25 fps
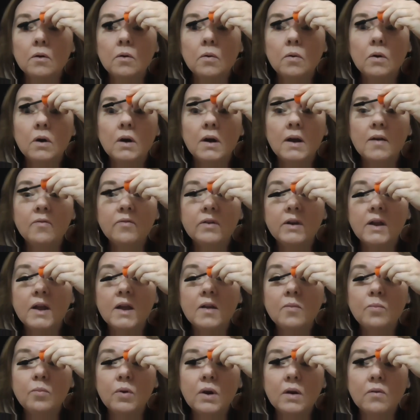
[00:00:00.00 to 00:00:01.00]
Oh, I haven't
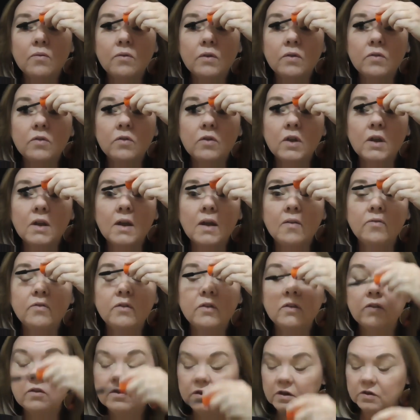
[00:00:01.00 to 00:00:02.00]
had breakfast yet.
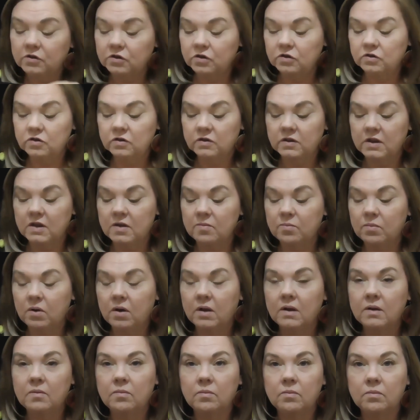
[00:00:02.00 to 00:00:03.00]
Did you just hear
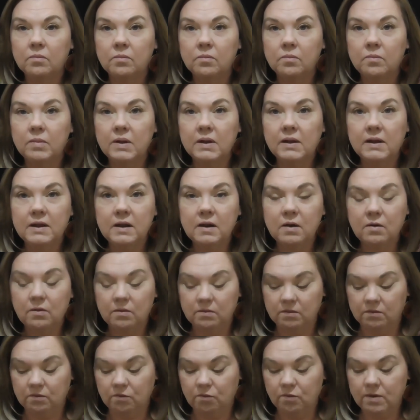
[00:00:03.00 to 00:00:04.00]
my belly
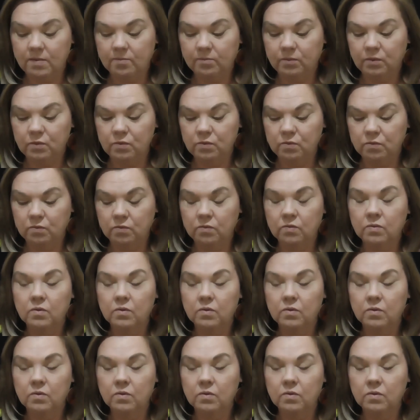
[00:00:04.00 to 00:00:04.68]
grumble?